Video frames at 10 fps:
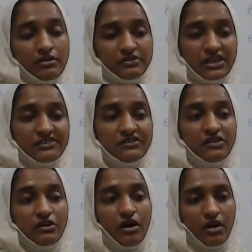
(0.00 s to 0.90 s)
sex
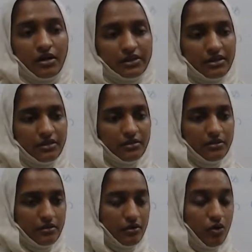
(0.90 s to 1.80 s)
or
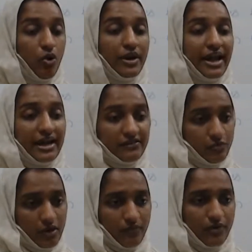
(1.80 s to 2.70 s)
the gonads,
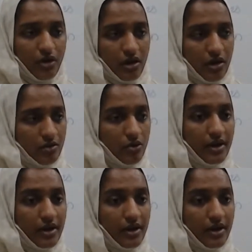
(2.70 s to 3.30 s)
what we call.